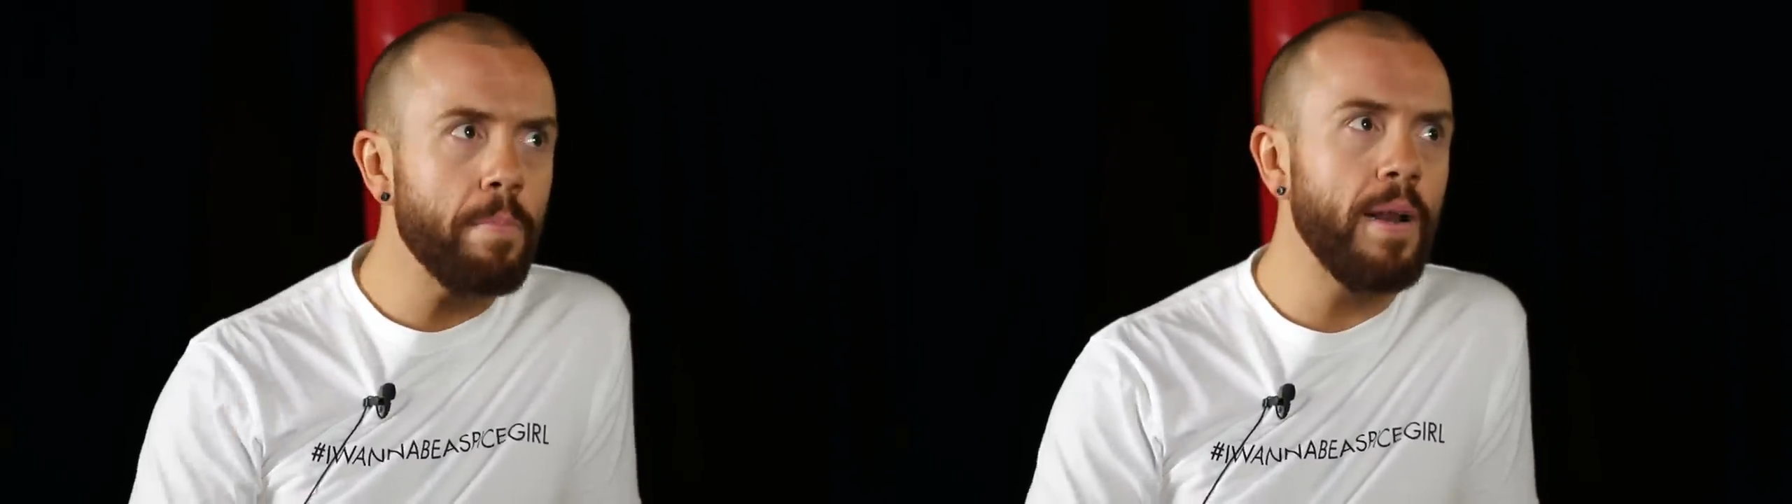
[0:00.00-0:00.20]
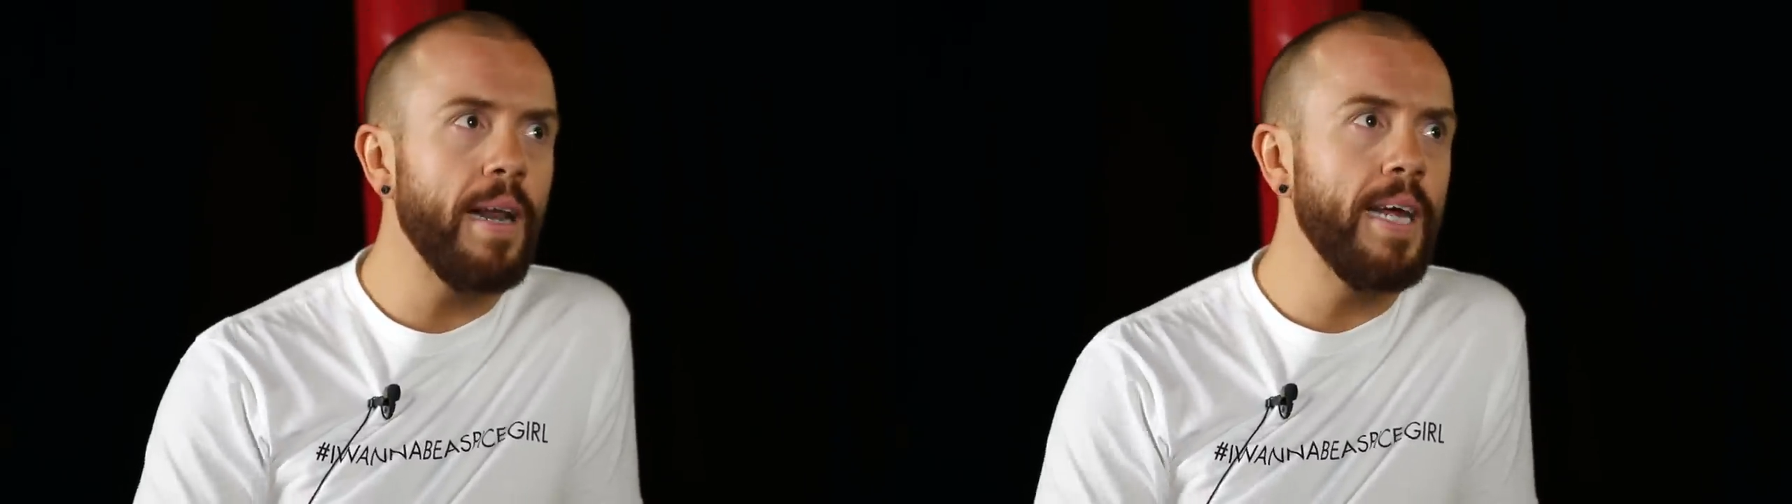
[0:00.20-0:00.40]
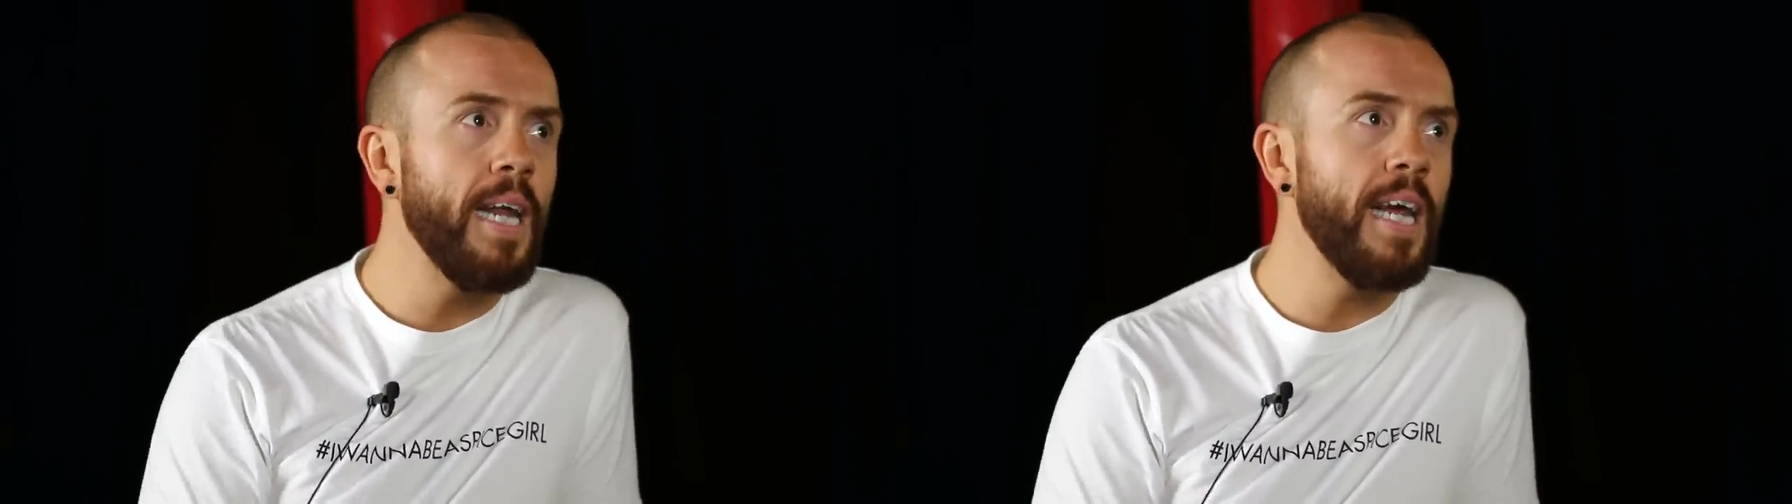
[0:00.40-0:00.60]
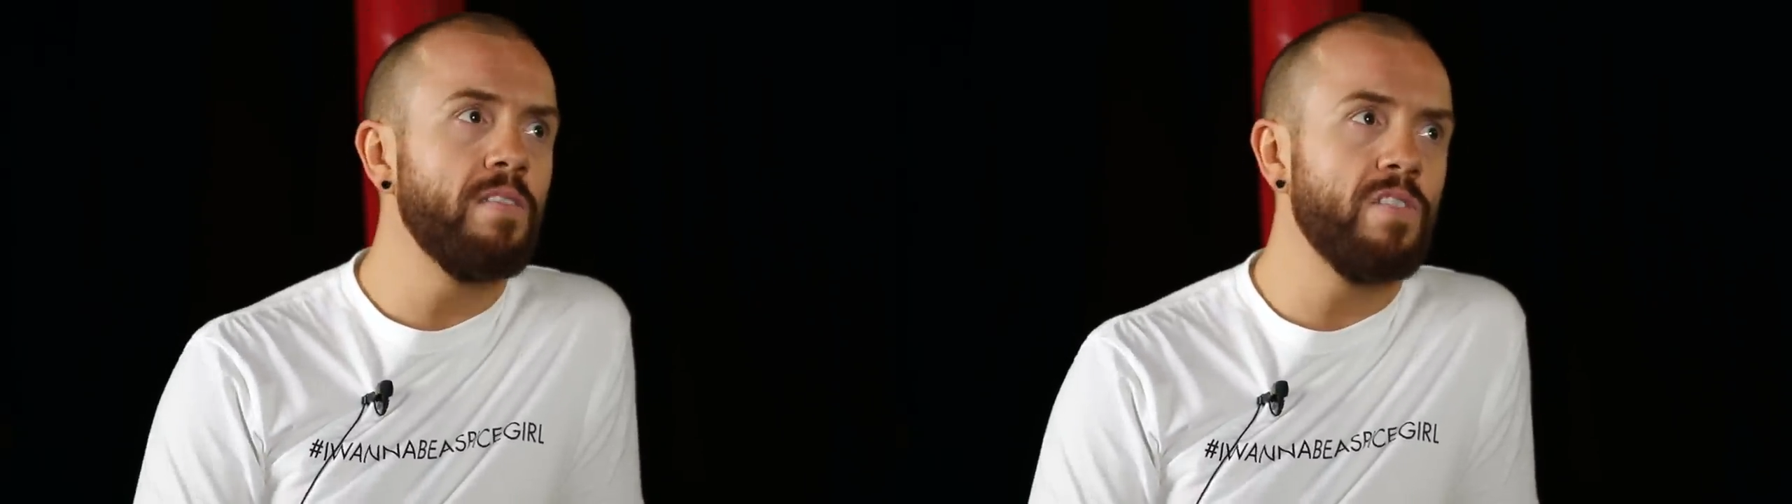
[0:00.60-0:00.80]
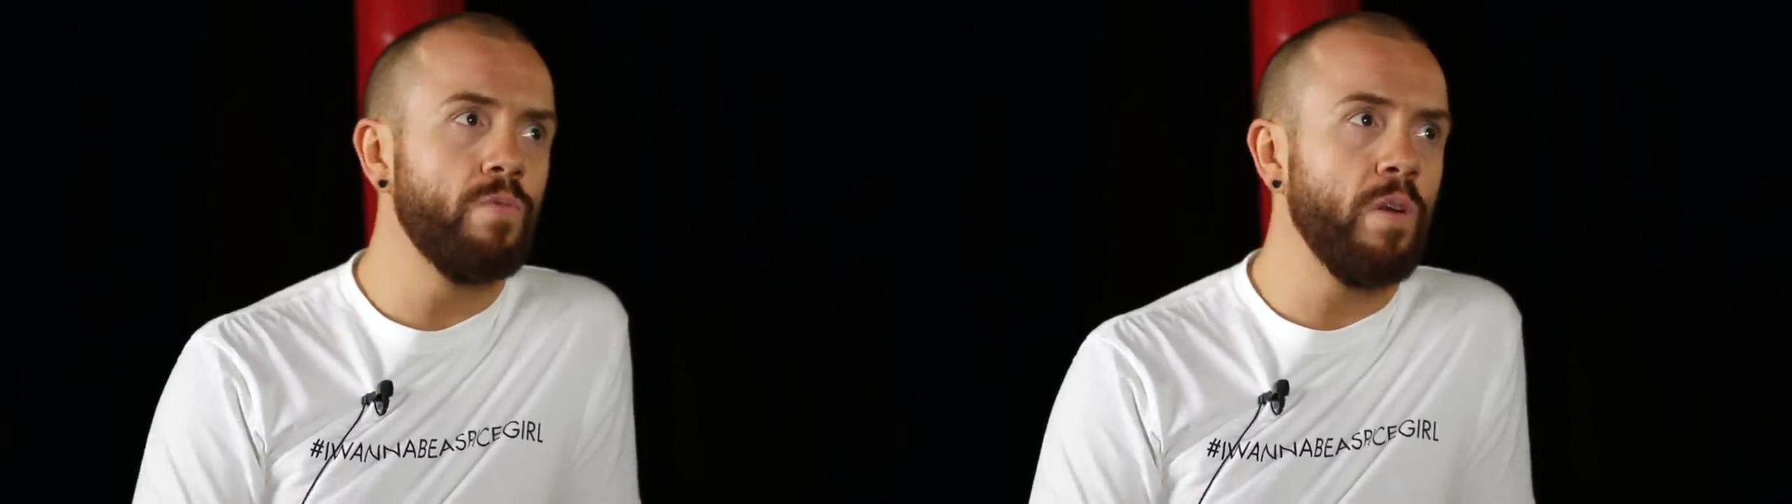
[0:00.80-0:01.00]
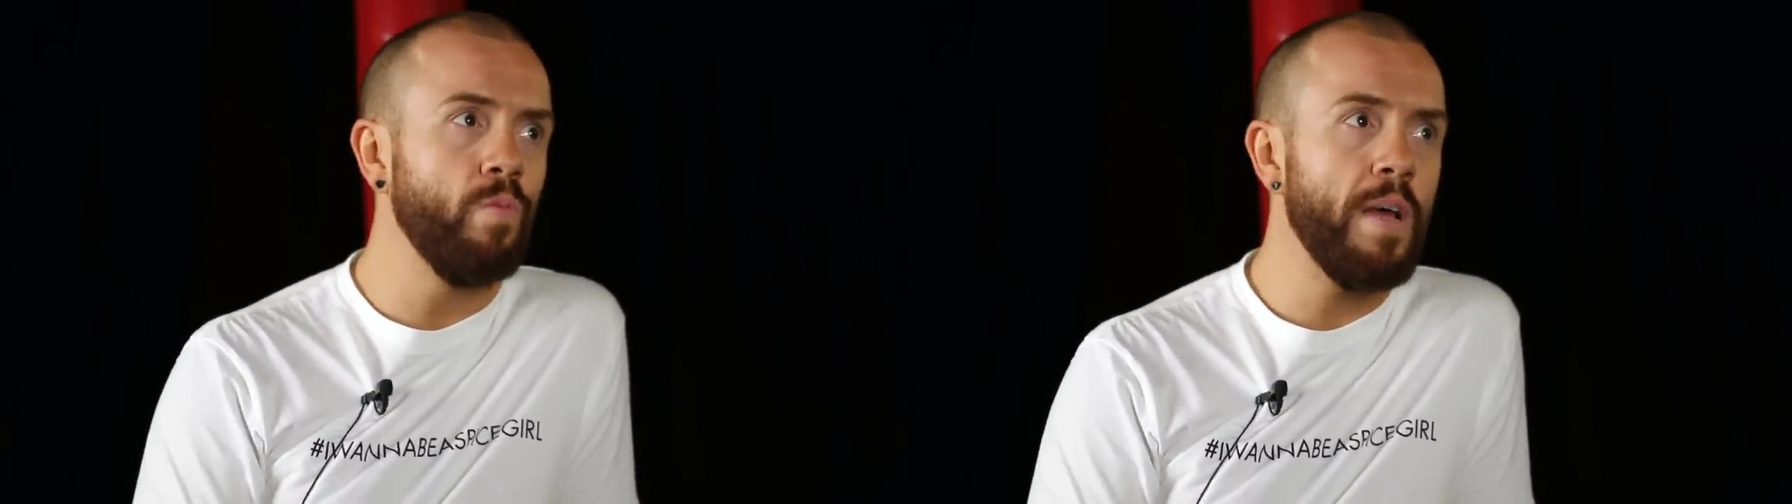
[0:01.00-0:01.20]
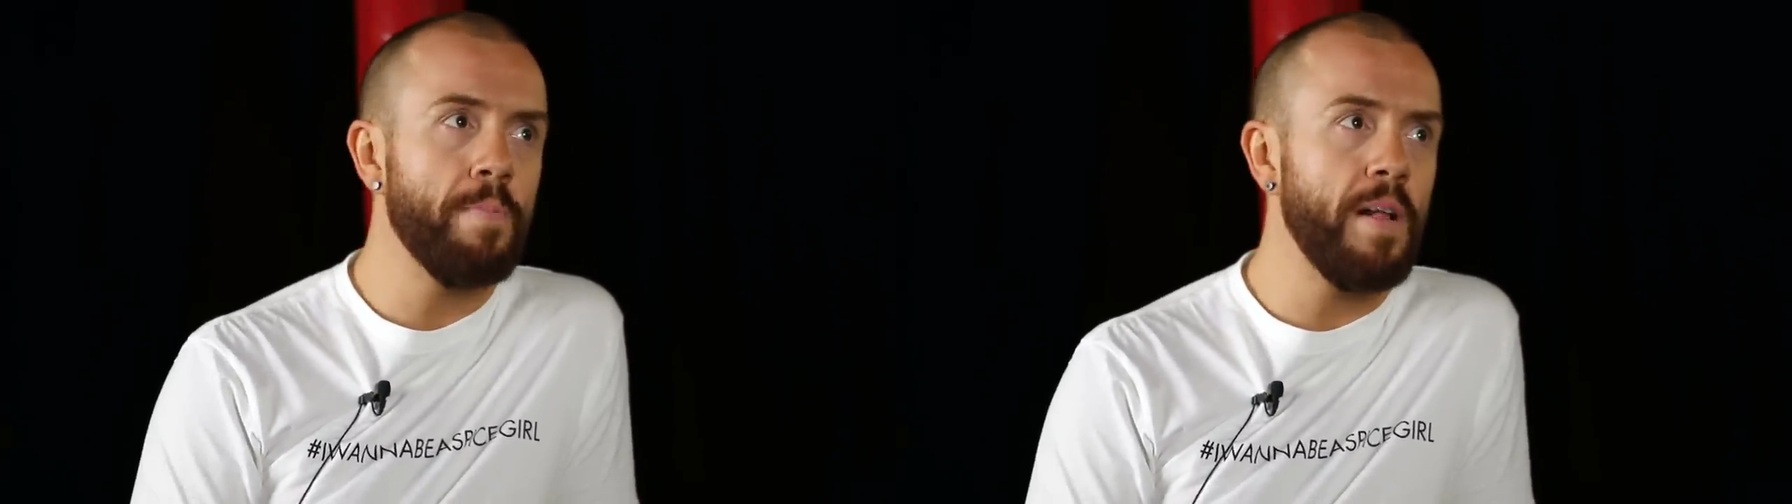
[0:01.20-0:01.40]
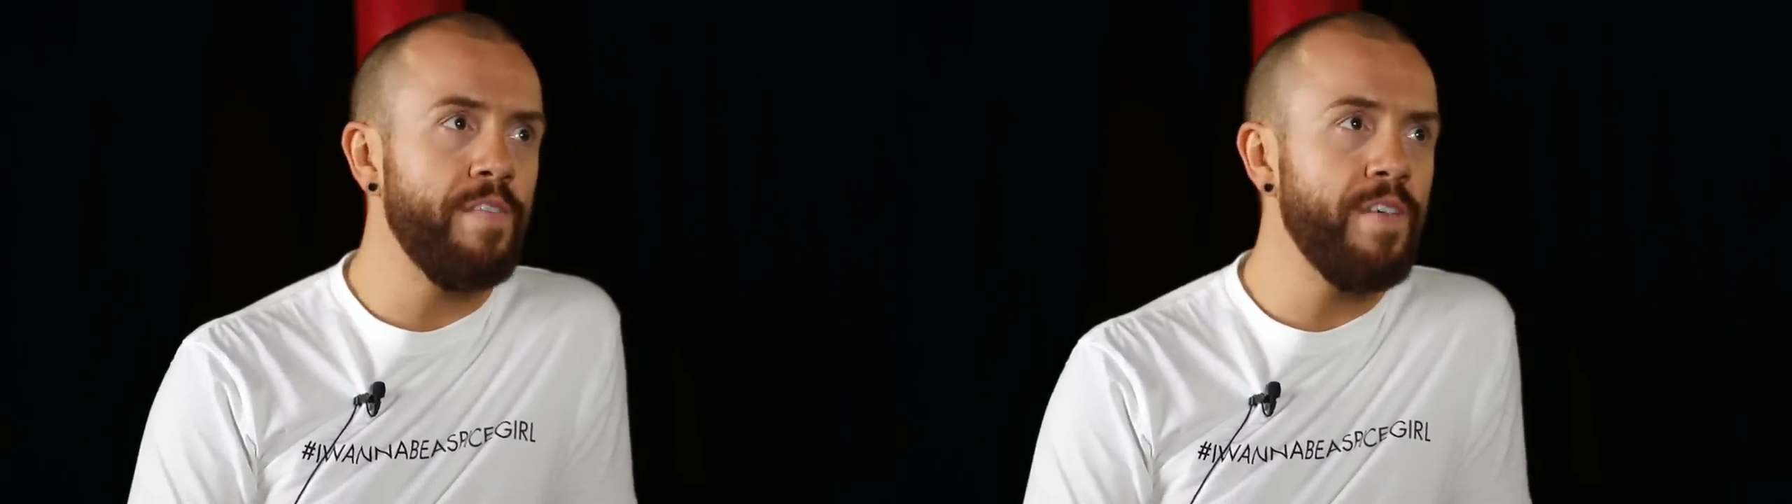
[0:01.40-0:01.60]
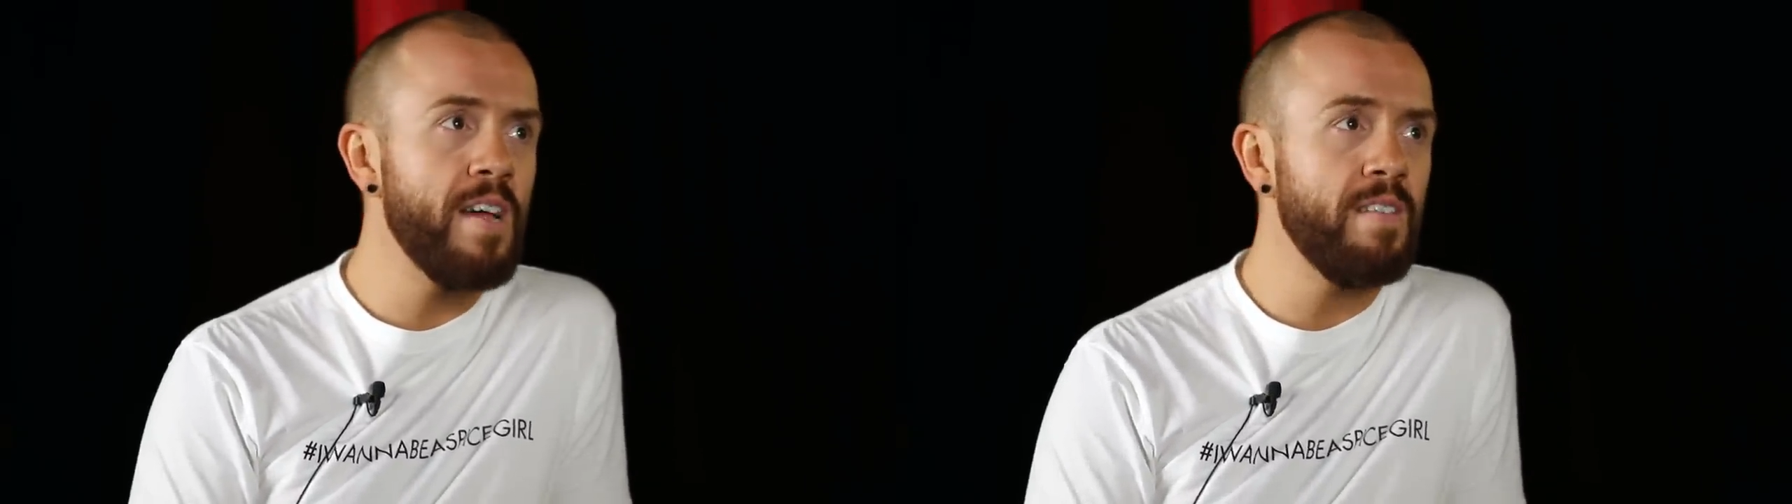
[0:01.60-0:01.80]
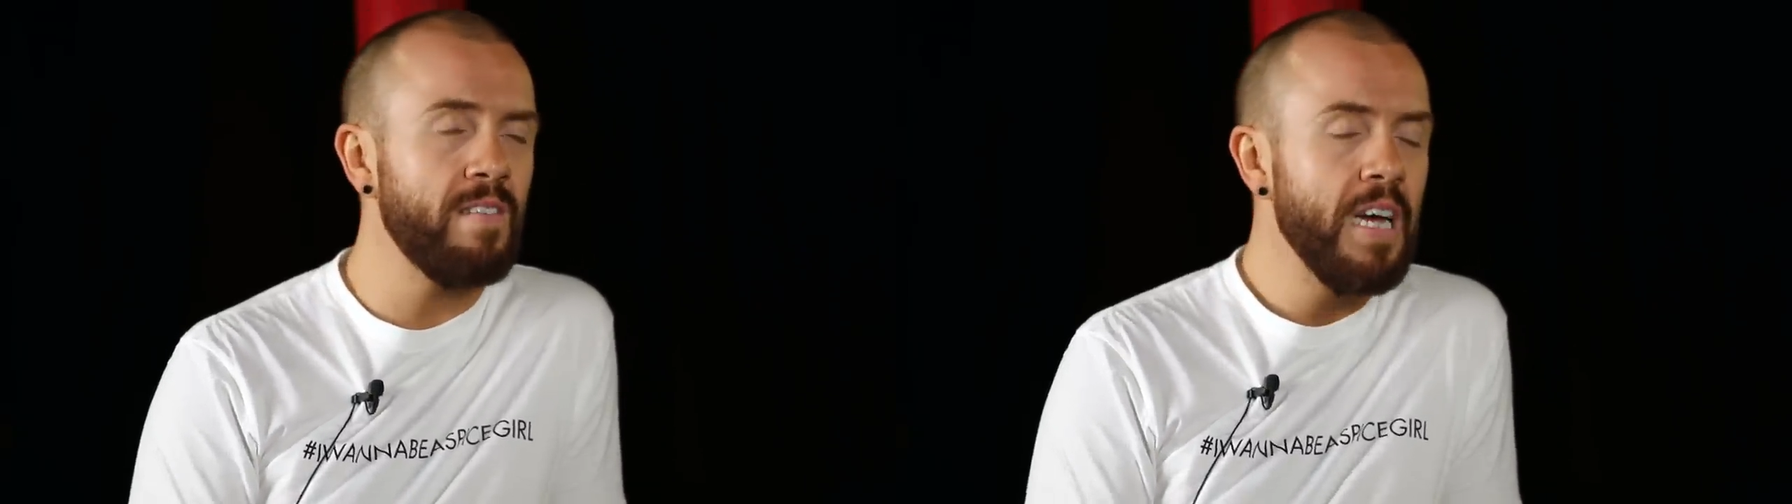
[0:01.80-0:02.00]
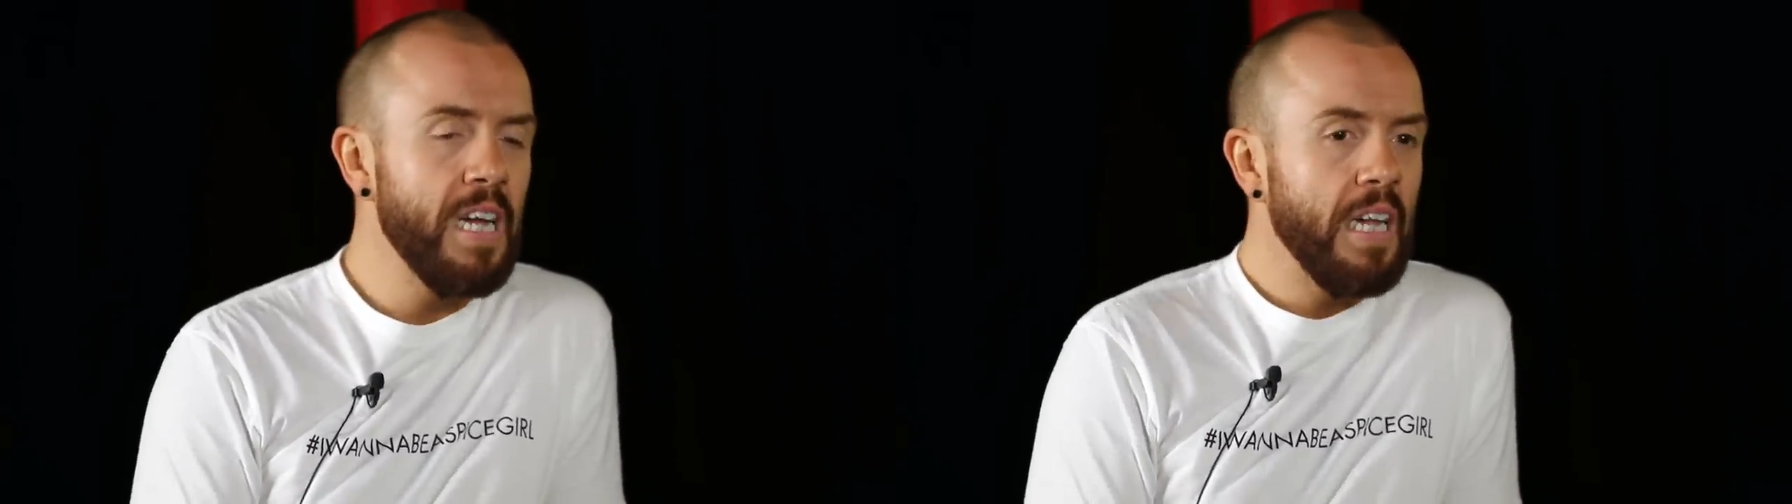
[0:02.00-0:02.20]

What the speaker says: plane hits the runway at Belfast,